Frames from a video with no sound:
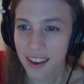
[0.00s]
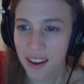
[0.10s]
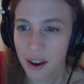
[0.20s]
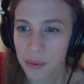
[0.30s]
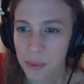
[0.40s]

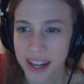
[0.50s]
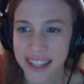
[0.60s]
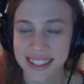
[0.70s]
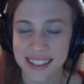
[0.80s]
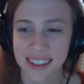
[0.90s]
All
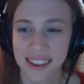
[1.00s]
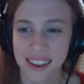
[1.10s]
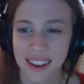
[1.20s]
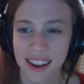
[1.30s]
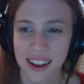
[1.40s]
right.
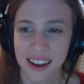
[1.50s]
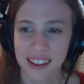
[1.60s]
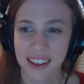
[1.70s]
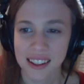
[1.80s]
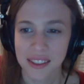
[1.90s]

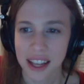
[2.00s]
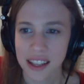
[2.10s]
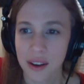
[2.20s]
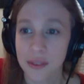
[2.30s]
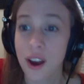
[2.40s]
Lots of hellos.